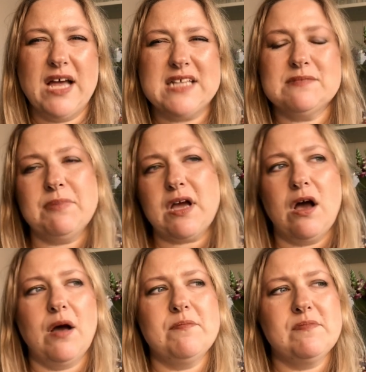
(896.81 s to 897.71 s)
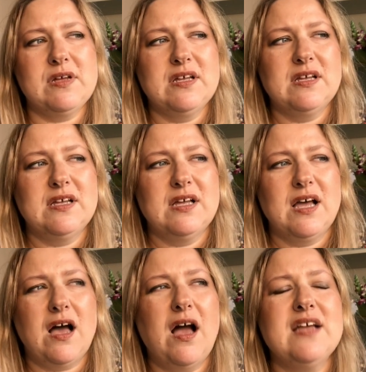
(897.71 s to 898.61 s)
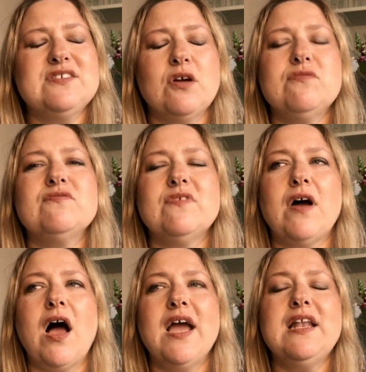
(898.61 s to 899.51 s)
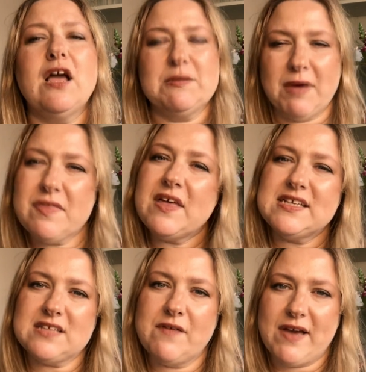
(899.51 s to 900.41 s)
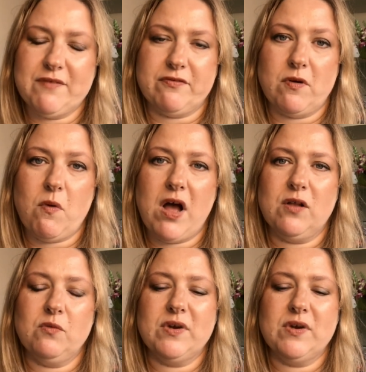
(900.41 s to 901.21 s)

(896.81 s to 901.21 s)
It hasn't become I don't, I like my things that I've had for a while.